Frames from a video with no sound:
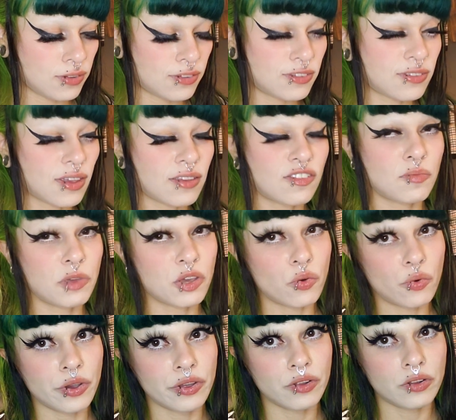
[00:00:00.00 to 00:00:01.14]
sesame
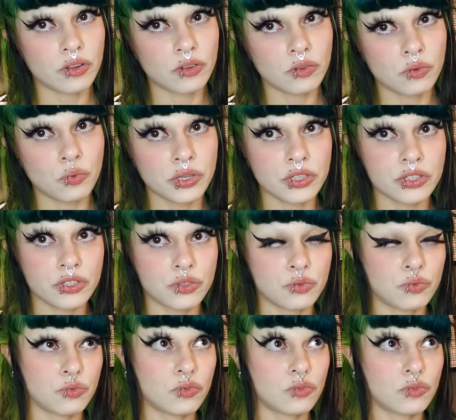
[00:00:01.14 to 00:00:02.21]
oil, which